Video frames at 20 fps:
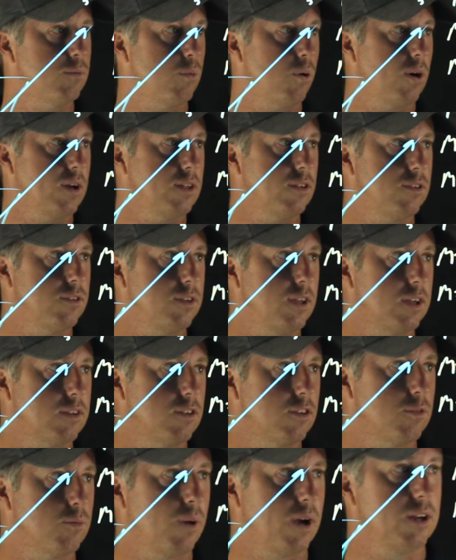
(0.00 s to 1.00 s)
0.6
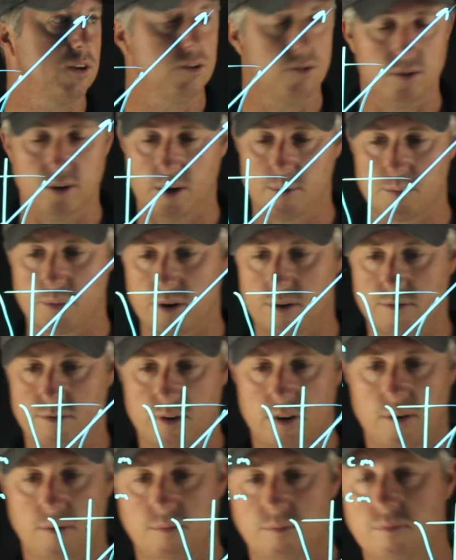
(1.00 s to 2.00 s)
is my new number
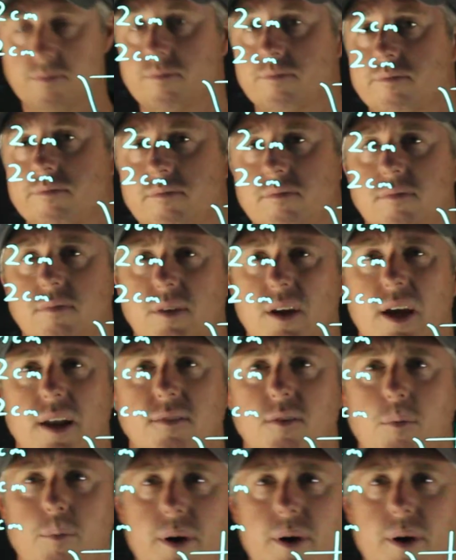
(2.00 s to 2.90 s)
from kind of a